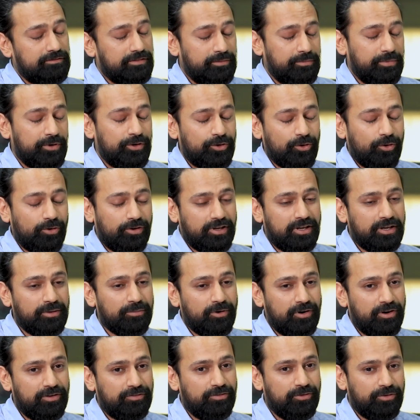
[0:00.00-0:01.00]
We've been talking
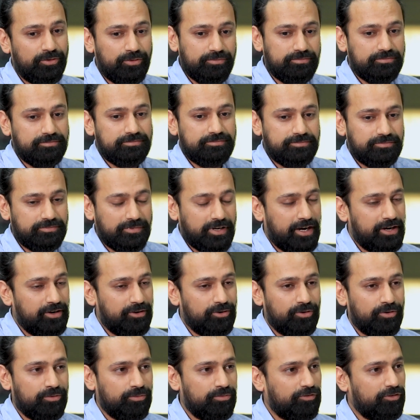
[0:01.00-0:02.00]
about it for, I
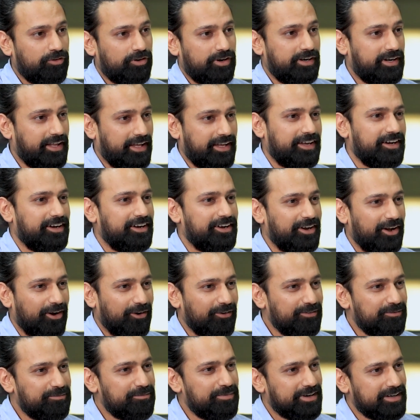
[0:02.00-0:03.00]
don't know, for a decade
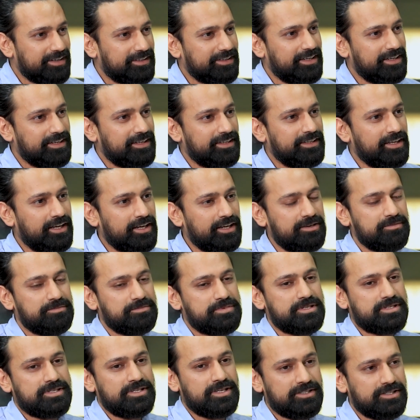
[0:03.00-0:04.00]
now. But then, yeah,
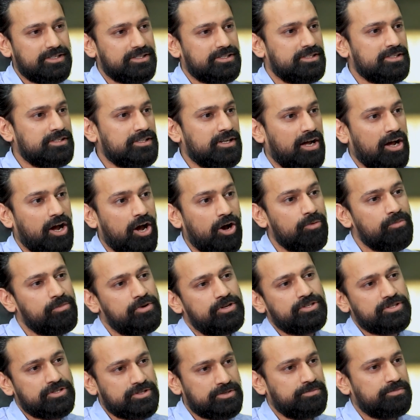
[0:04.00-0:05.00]
personalization, how
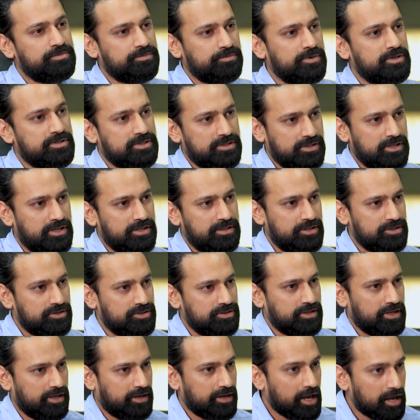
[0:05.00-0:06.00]
much
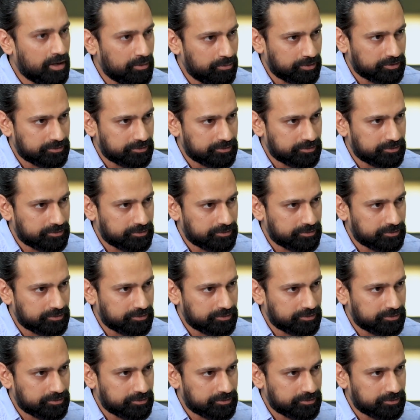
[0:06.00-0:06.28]
personalization can happen?